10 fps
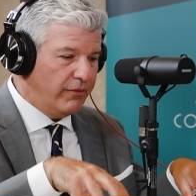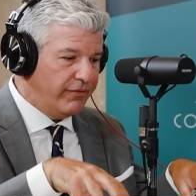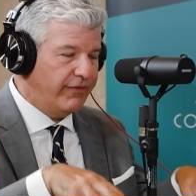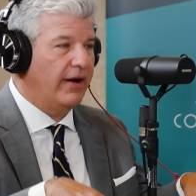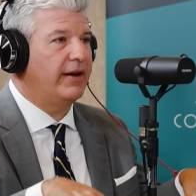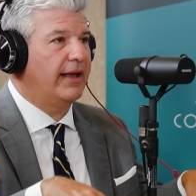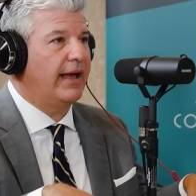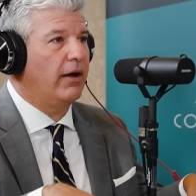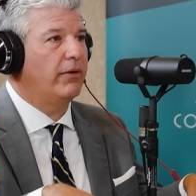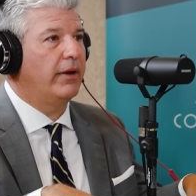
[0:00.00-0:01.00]
finding
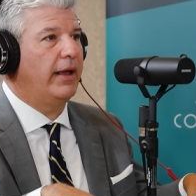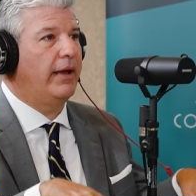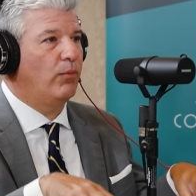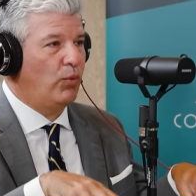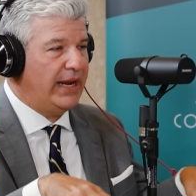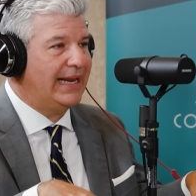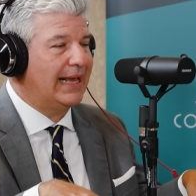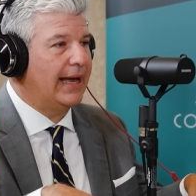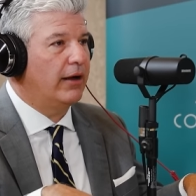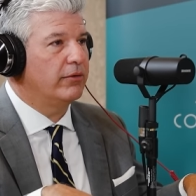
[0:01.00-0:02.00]
out and
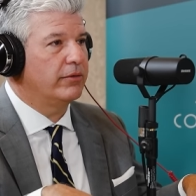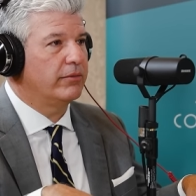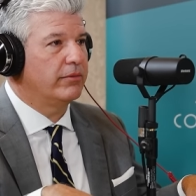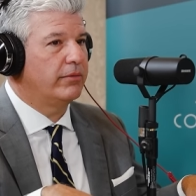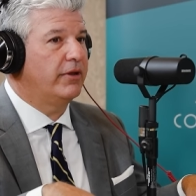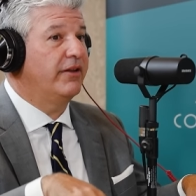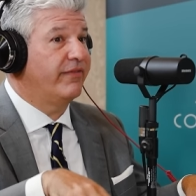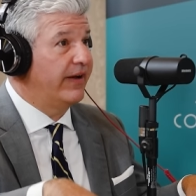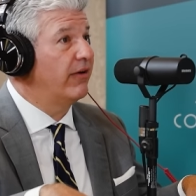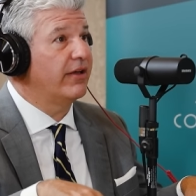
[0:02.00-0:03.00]
weeding out the
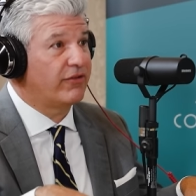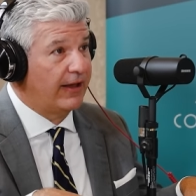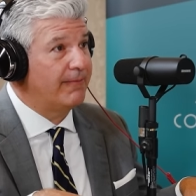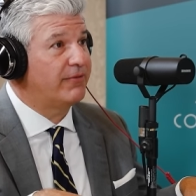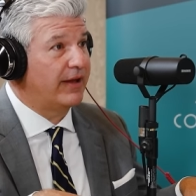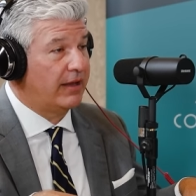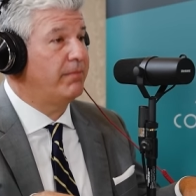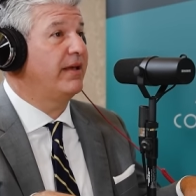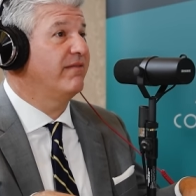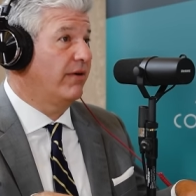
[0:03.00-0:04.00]
nefarious types that
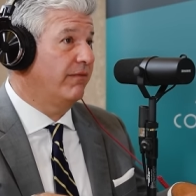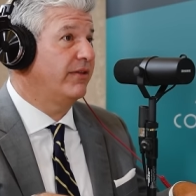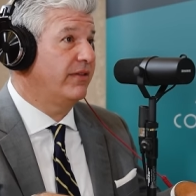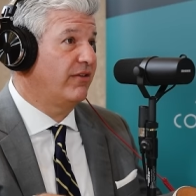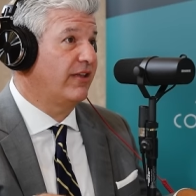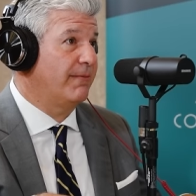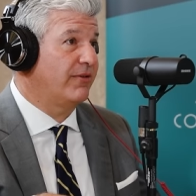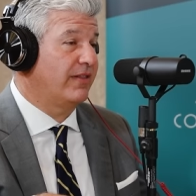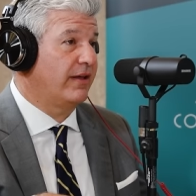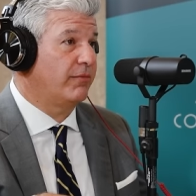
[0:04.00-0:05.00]
can be involved in these
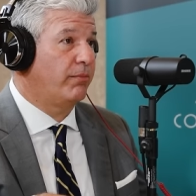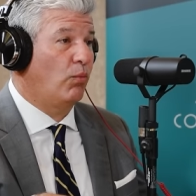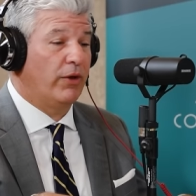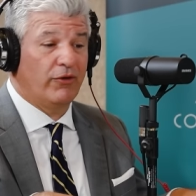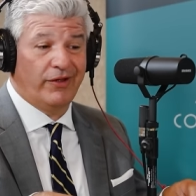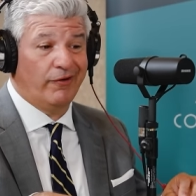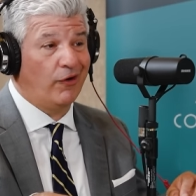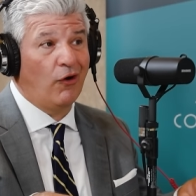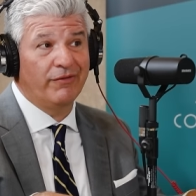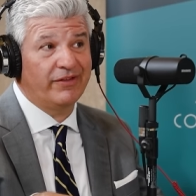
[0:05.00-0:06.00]
types of things, whether they're
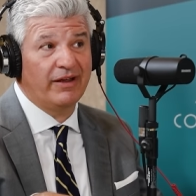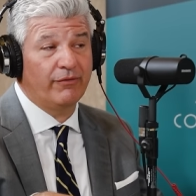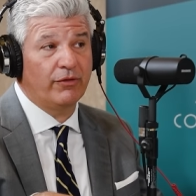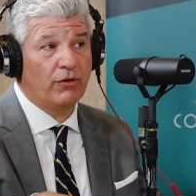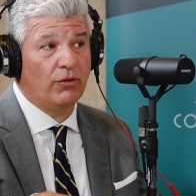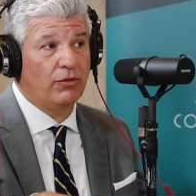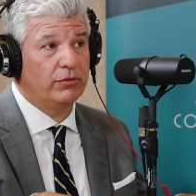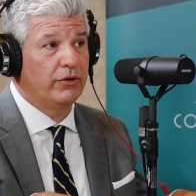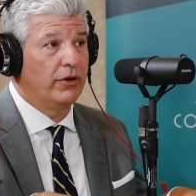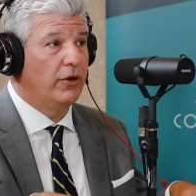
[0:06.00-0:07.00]
an offtake for the
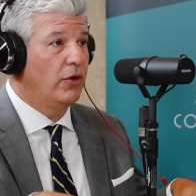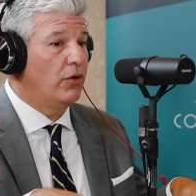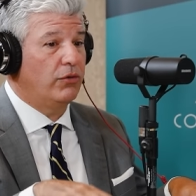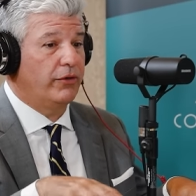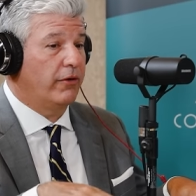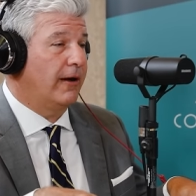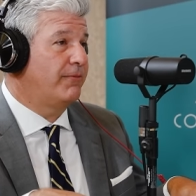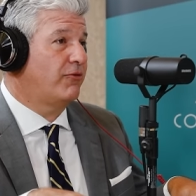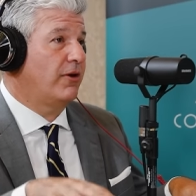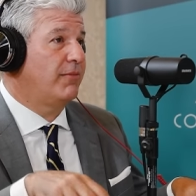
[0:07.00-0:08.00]
gold, or they're
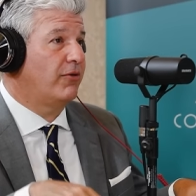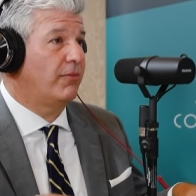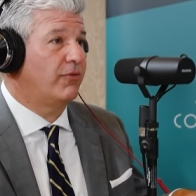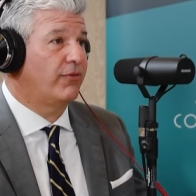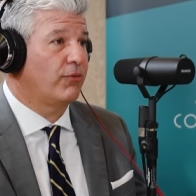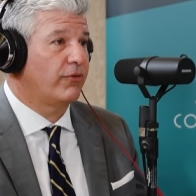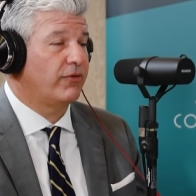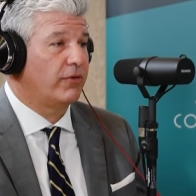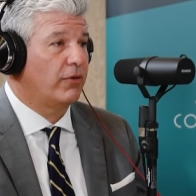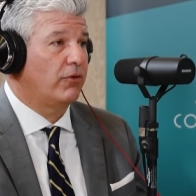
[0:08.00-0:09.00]
upstream in terms of
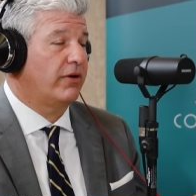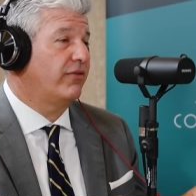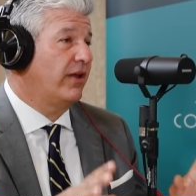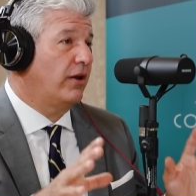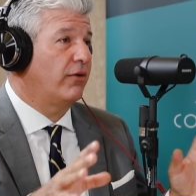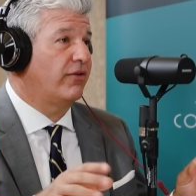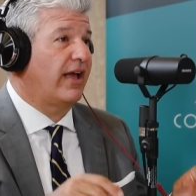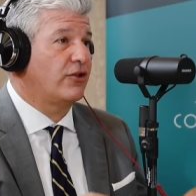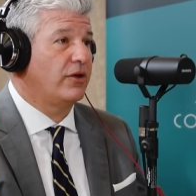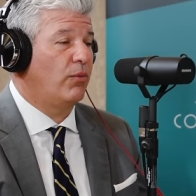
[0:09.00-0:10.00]
sourcing the gold because they know it's
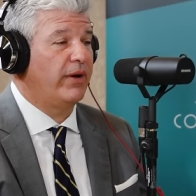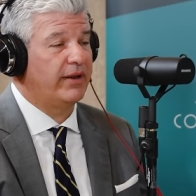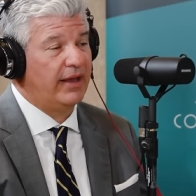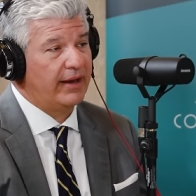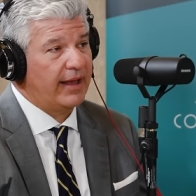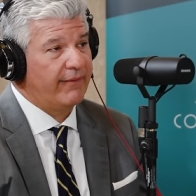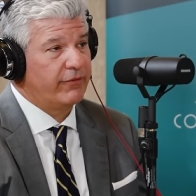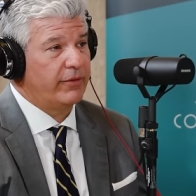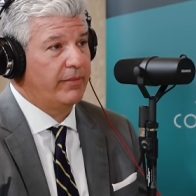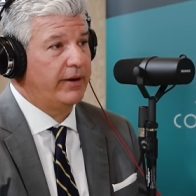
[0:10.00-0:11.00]
actually a way of getting
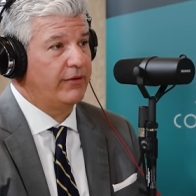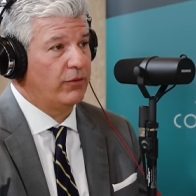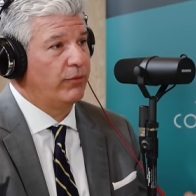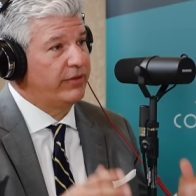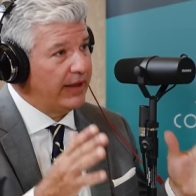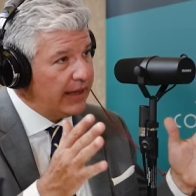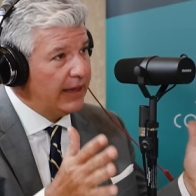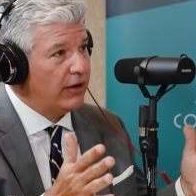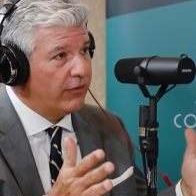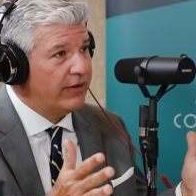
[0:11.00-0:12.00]
after the money. So we're
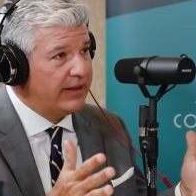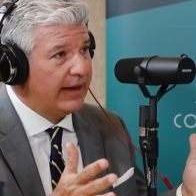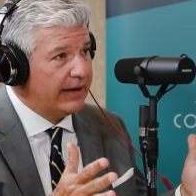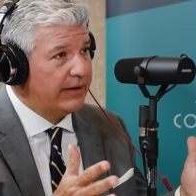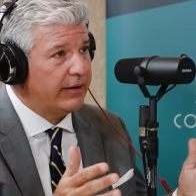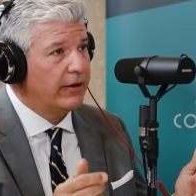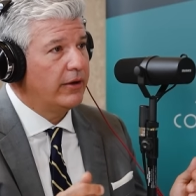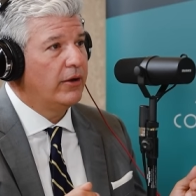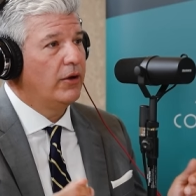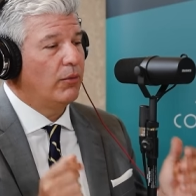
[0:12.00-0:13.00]
digging in on the data.
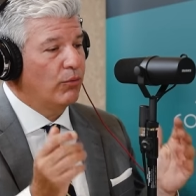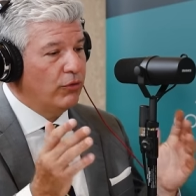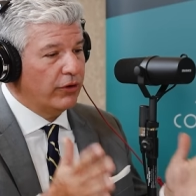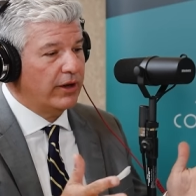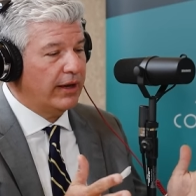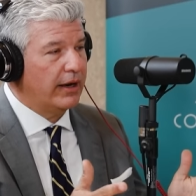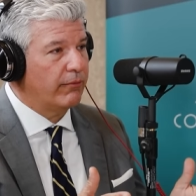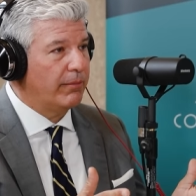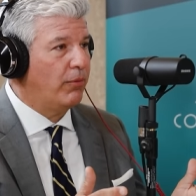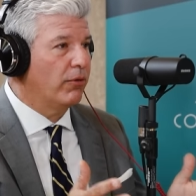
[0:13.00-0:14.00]
We're looking at a
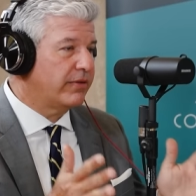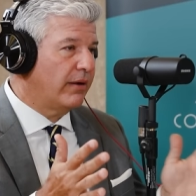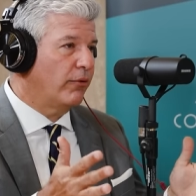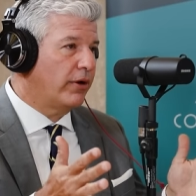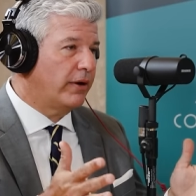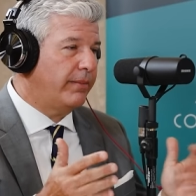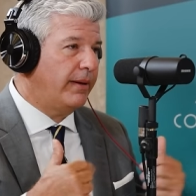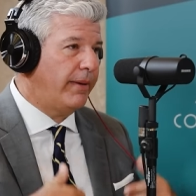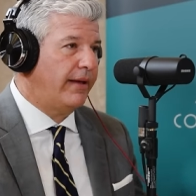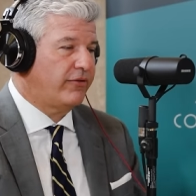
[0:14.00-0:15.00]
report that we're going to
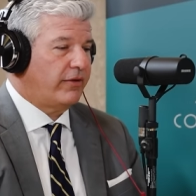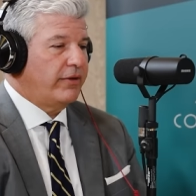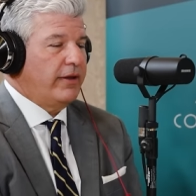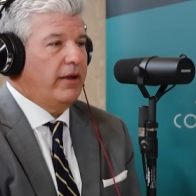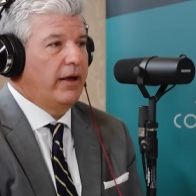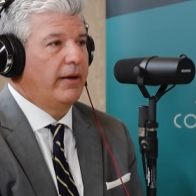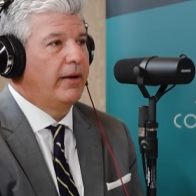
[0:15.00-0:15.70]
be basically